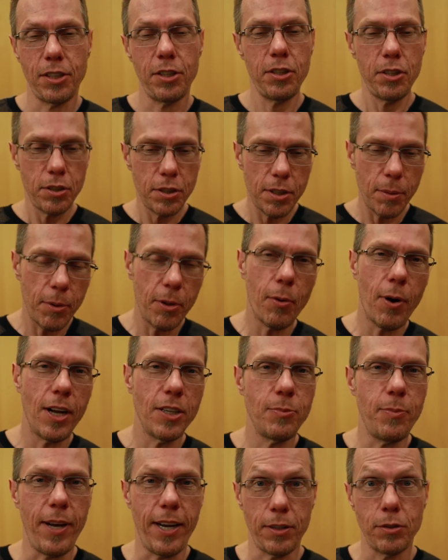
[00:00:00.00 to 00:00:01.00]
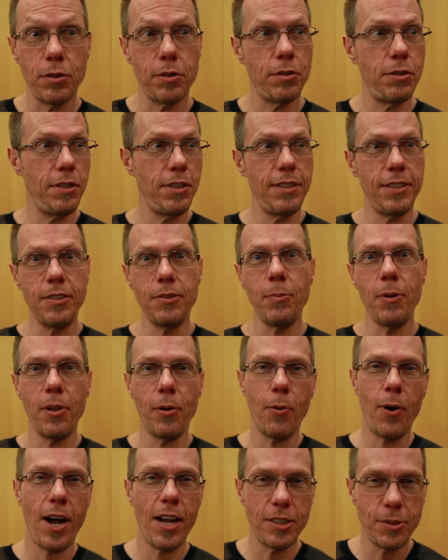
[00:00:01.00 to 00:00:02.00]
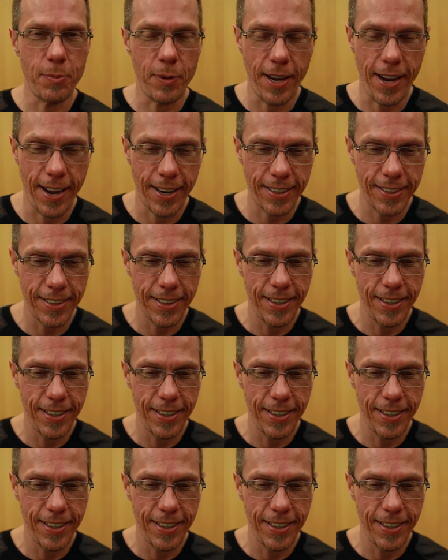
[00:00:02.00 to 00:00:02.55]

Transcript: Just give me the watch back. So she gives me the watch back.